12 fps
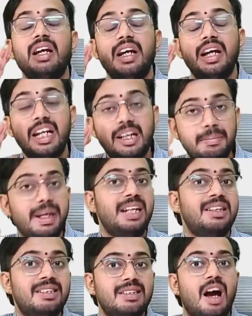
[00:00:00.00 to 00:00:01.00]
it
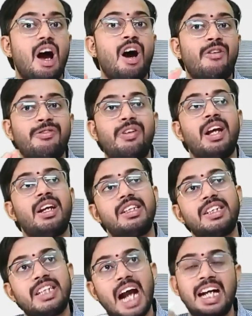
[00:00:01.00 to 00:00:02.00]
means after
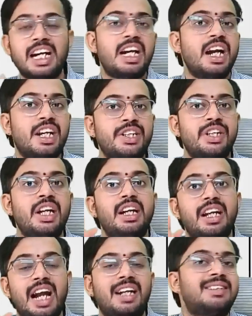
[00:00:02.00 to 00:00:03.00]
standard deduction
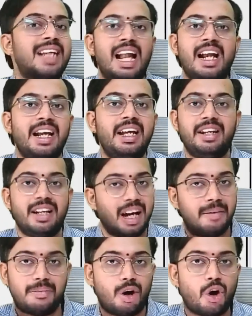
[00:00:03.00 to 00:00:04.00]
net salary
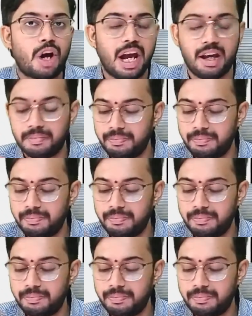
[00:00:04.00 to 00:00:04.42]
income. Okay.